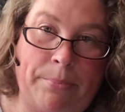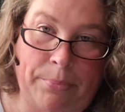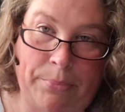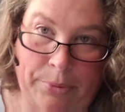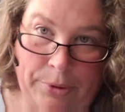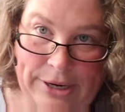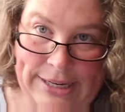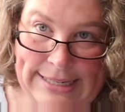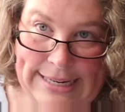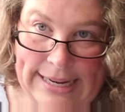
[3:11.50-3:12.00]

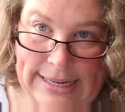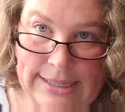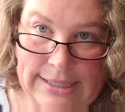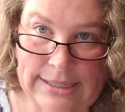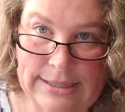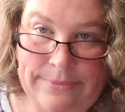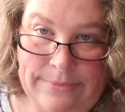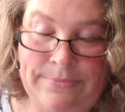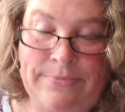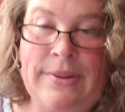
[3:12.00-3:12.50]
Pretend.
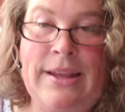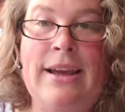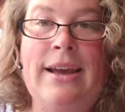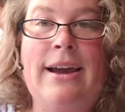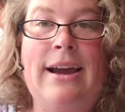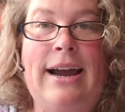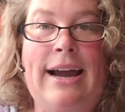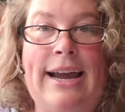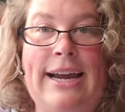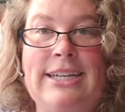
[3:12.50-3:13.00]

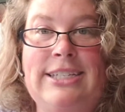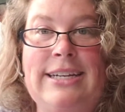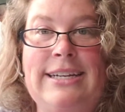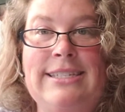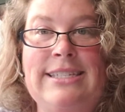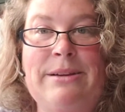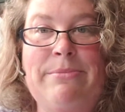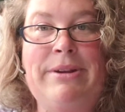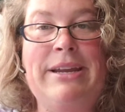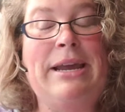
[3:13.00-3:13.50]
I actually had
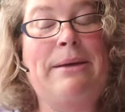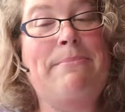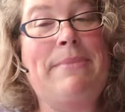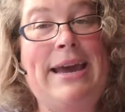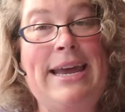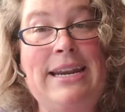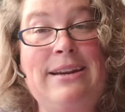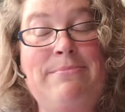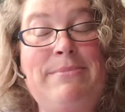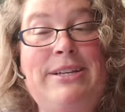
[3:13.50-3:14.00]
somebody get
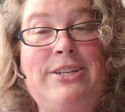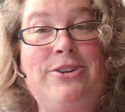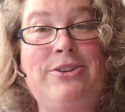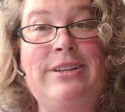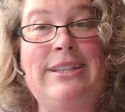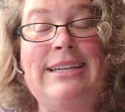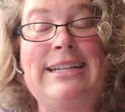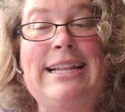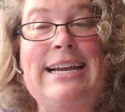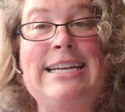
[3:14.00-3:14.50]
mad at me
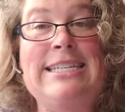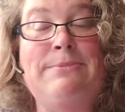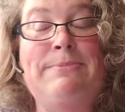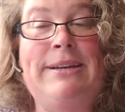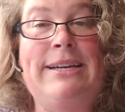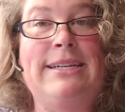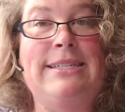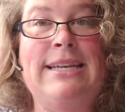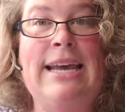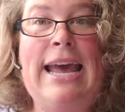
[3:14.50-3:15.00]
during the class
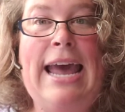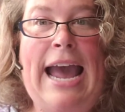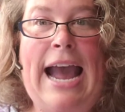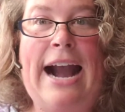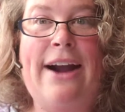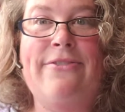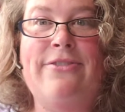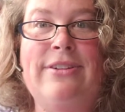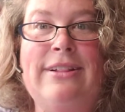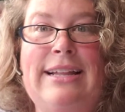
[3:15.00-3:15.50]
because
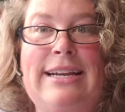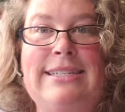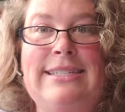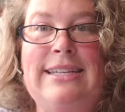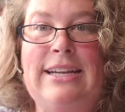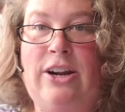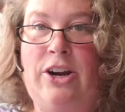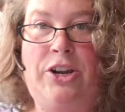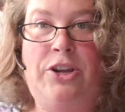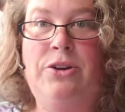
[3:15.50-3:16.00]
after the class, it's
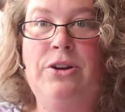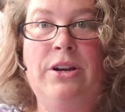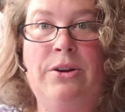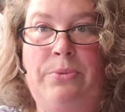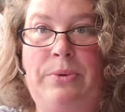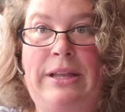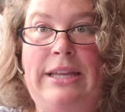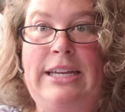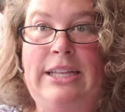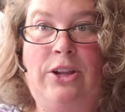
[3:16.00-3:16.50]
like, are you going
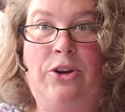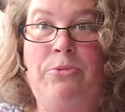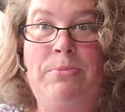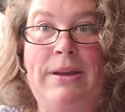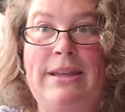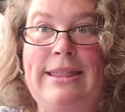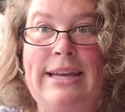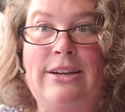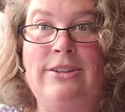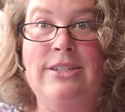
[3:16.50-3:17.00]
to really loan
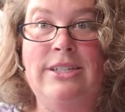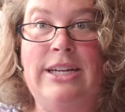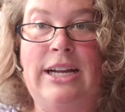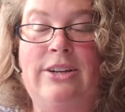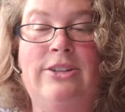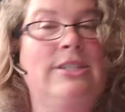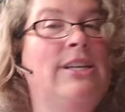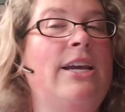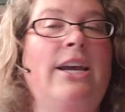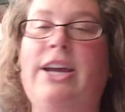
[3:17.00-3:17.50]
me
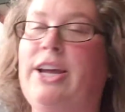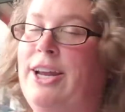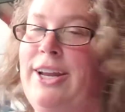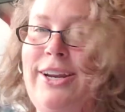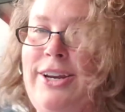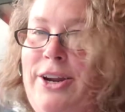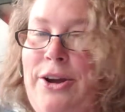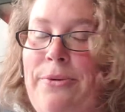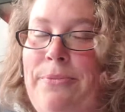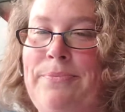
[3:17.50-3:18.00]
$1,000?
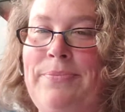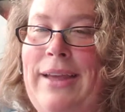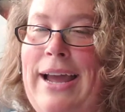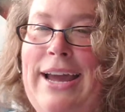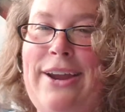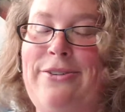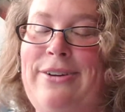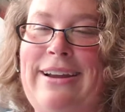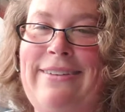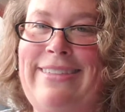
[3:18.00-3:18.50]
No,
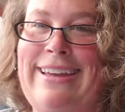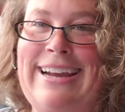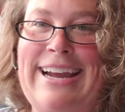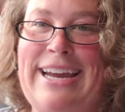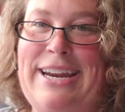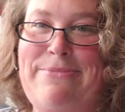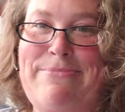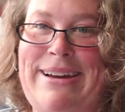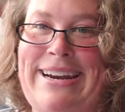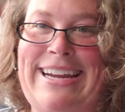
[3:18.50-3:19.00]
I don't have that
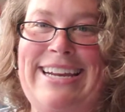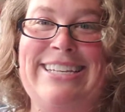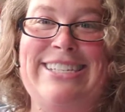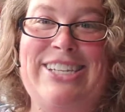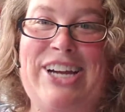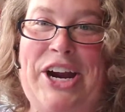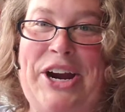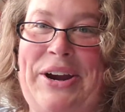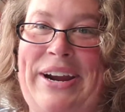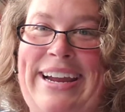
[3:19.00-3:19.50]
kind of money.
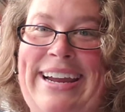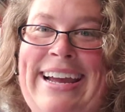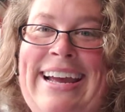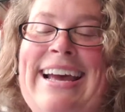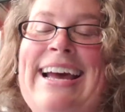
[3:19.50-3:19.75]
Sorry.